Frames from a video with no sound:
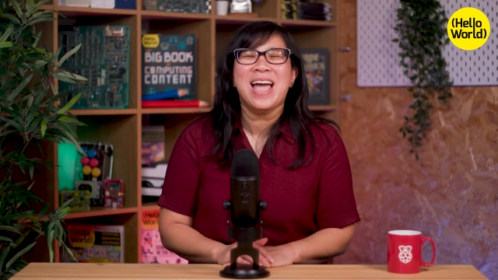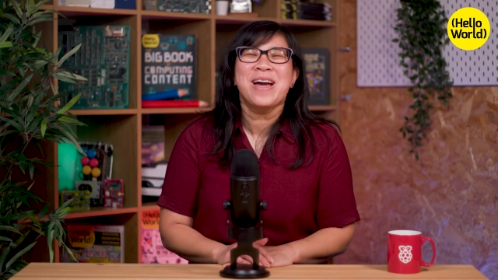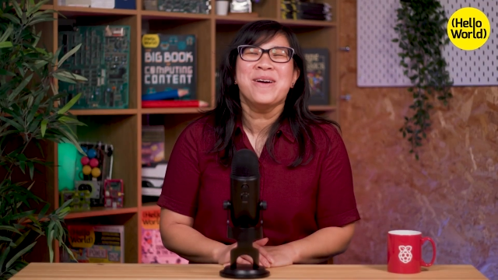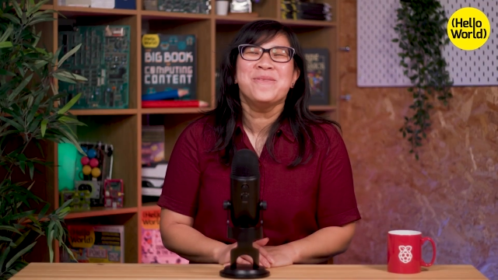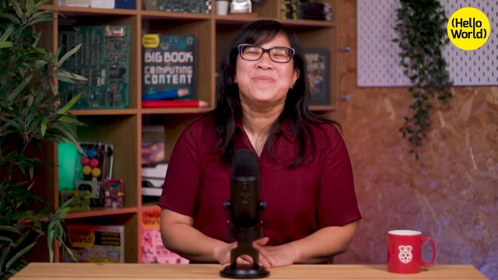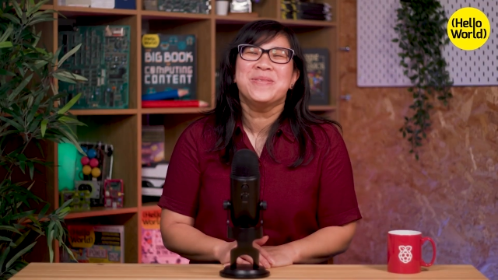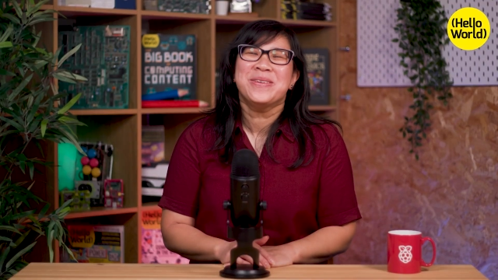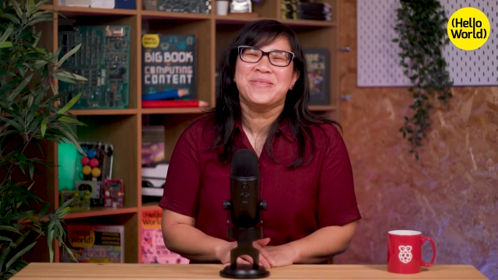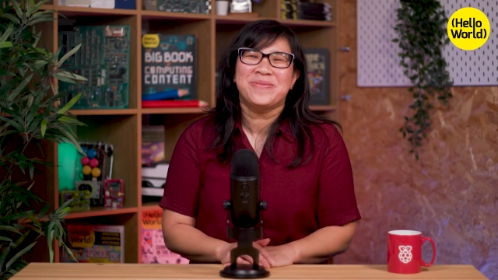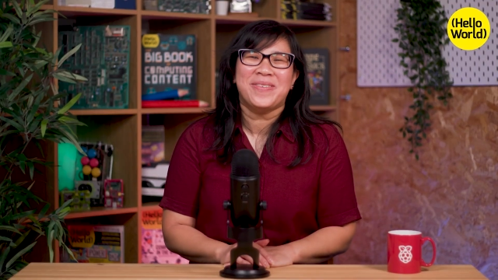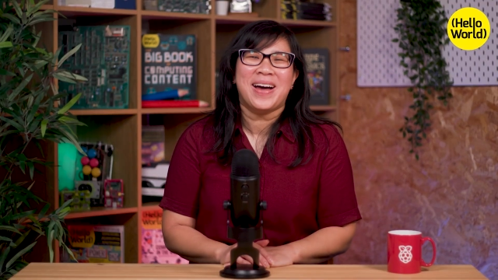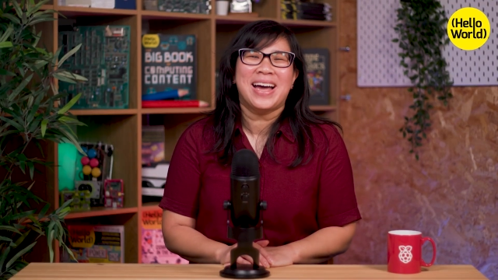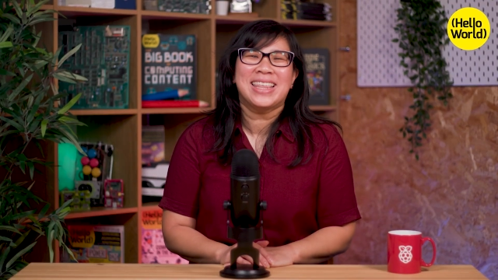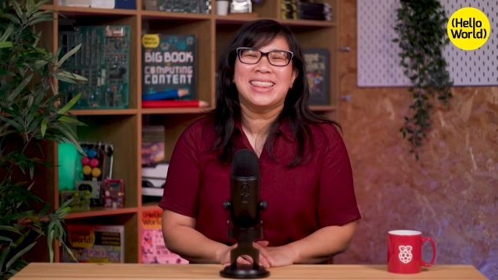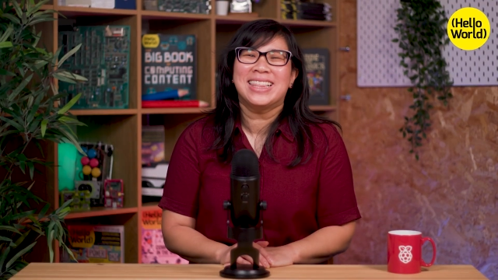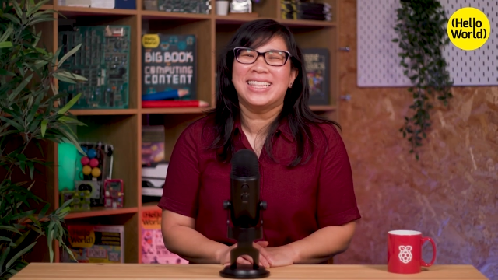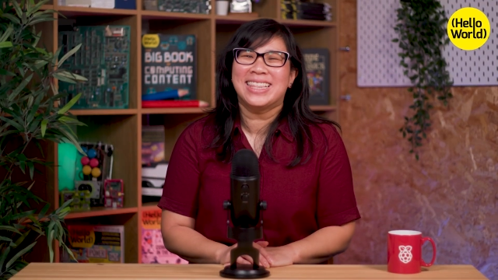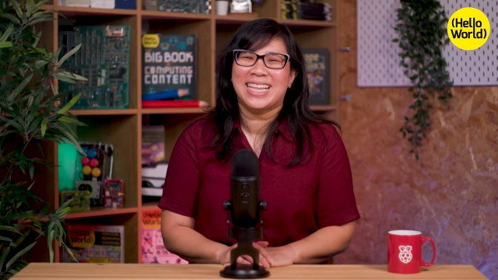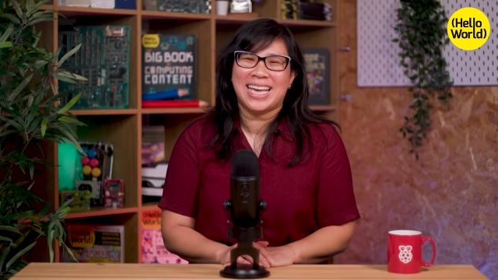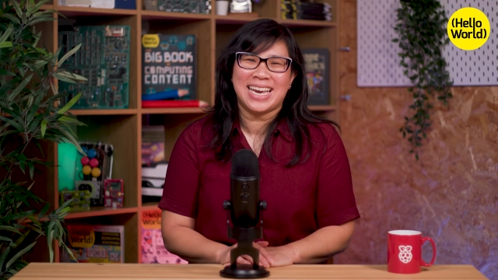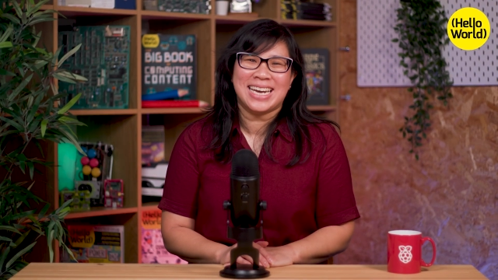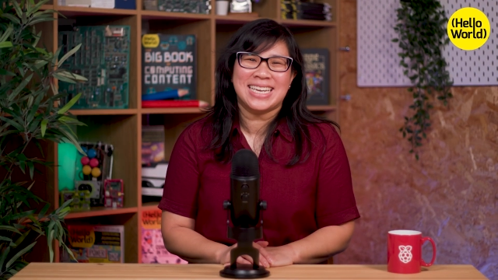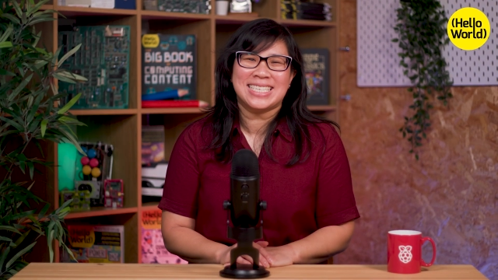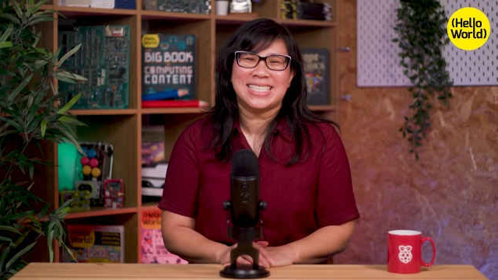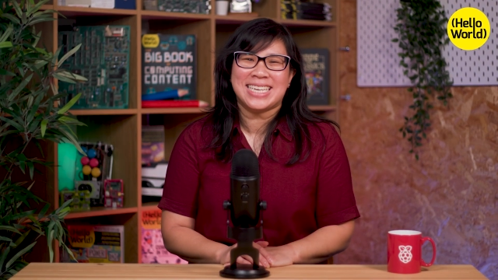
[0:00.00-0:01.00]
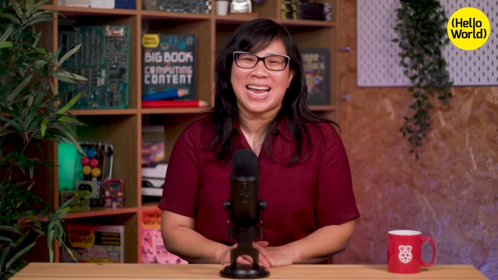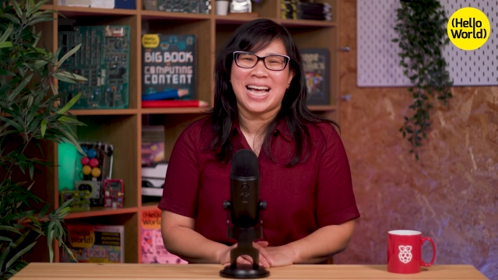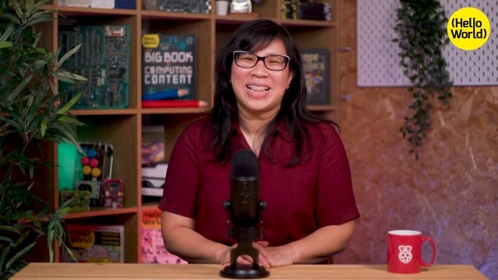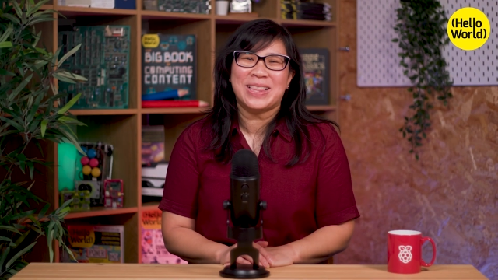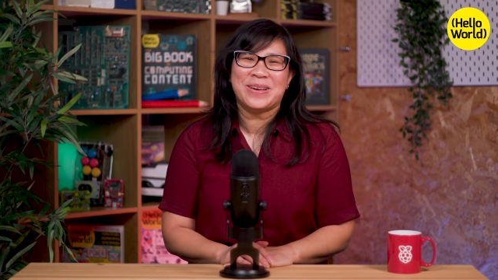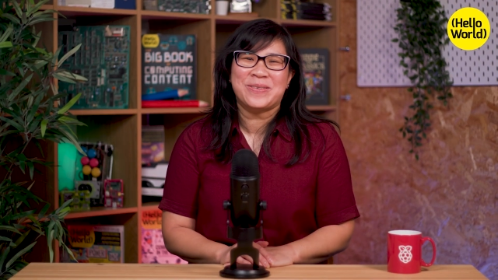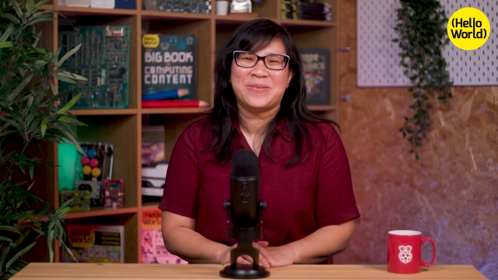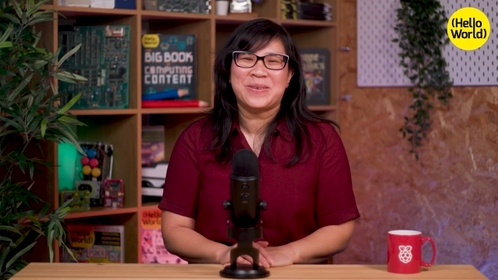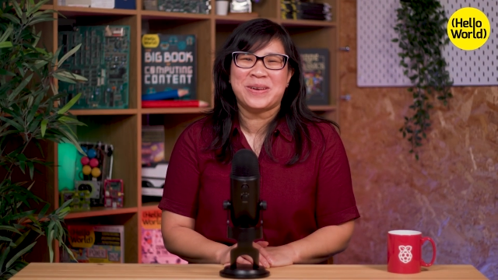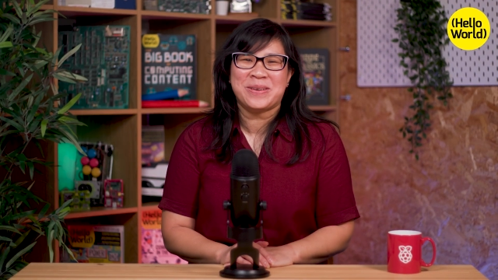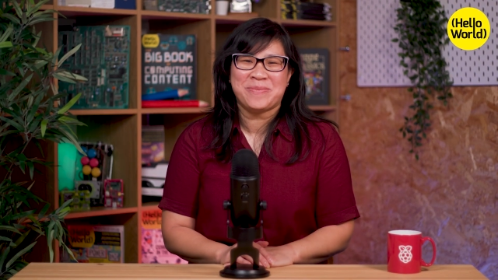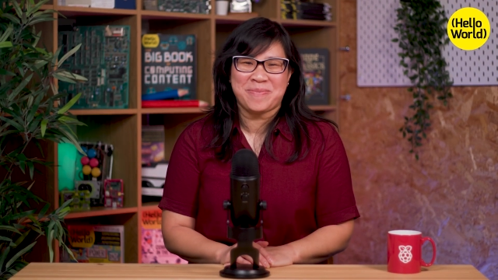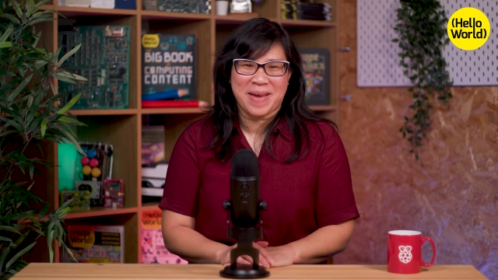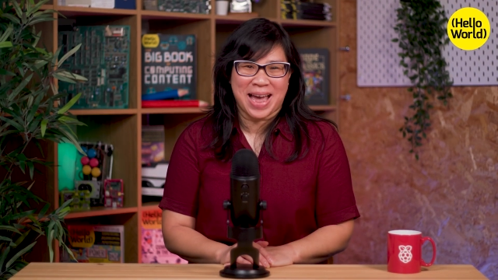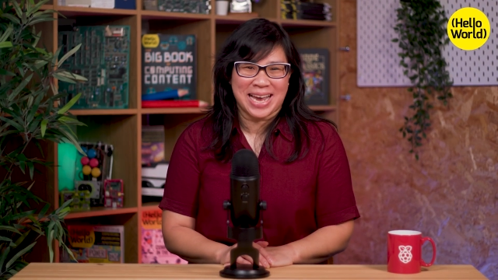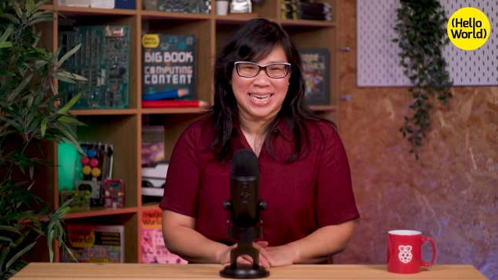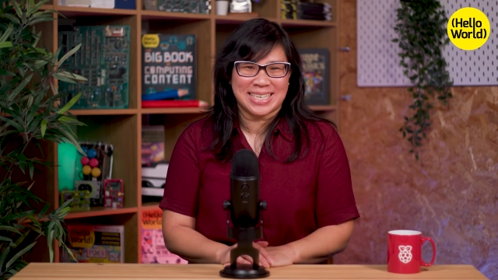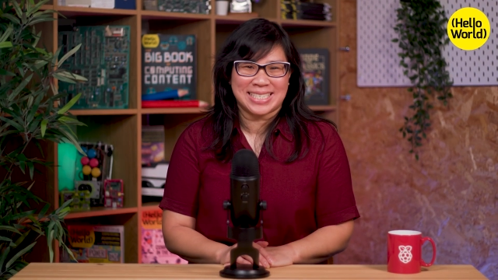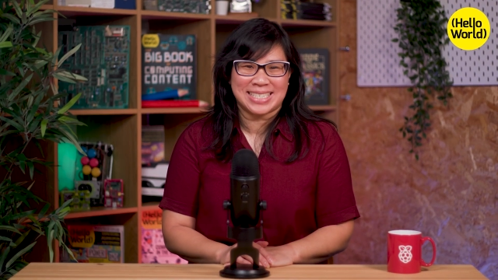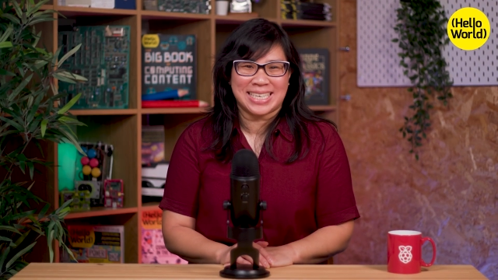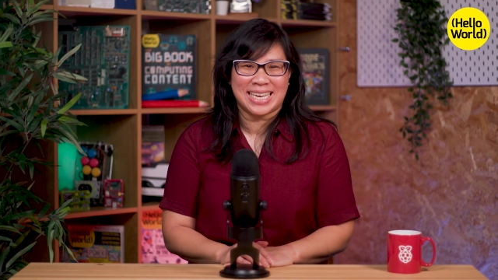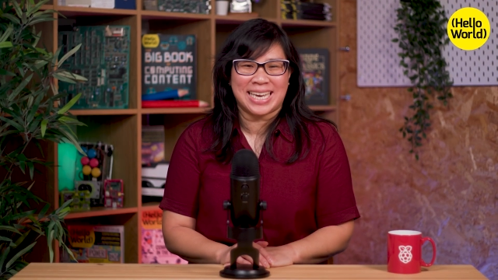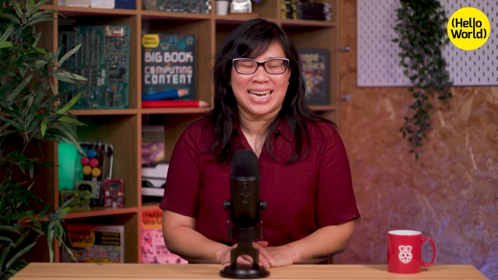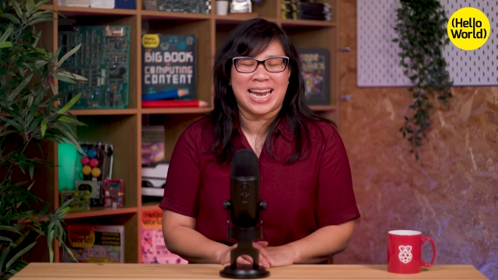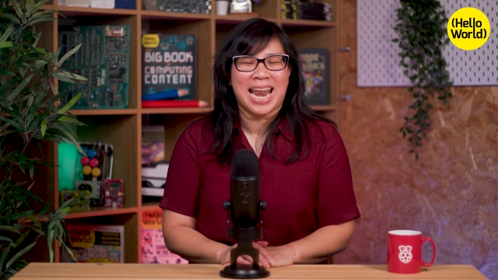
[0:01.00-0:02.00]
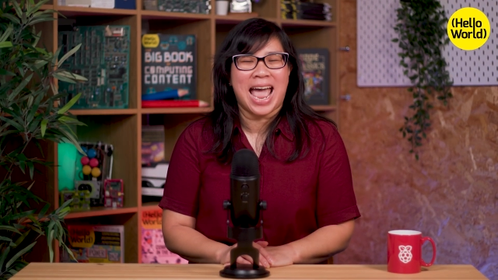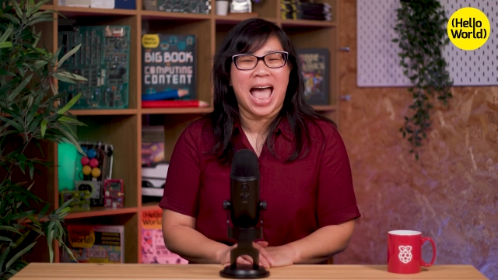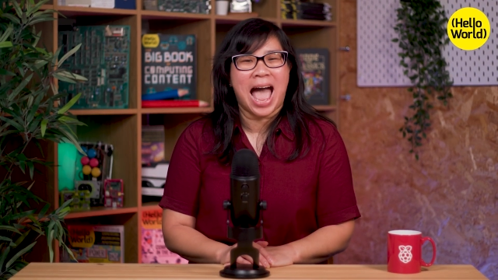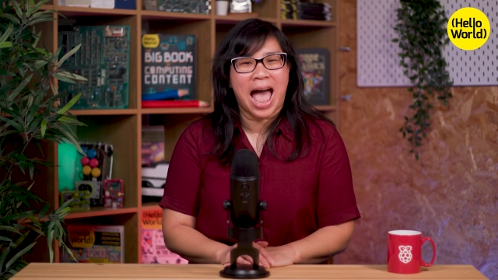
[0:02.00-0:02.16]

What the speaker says: hope you find the latest Hello World magazine